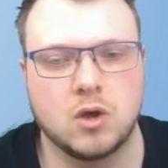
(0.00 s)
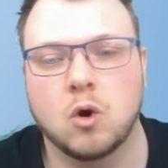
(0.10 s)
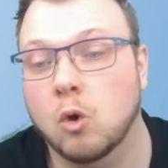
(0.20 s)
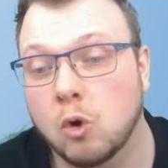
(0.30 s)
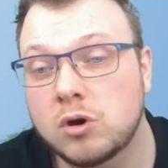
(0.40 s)

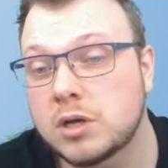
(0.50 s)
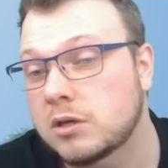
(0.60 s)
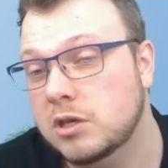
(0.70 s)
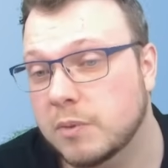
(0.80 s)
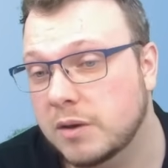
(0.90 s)
Or
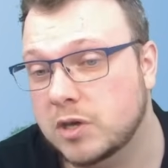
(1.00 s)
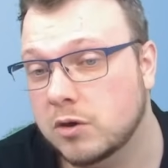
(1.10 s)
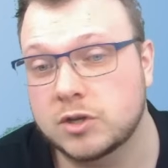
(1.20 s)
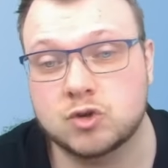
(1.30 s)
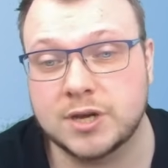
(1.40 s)
you might be
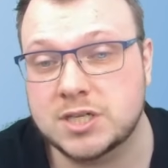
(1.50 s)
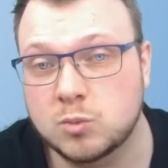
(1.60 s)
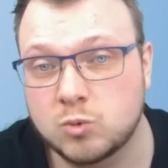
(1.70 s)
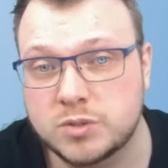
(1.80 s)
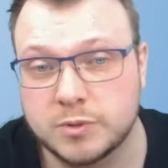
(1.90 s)
going Tracian
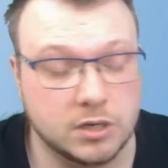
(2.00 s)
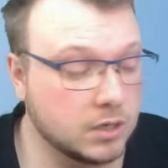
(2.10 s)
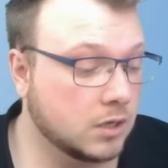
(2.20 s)
Woodsman.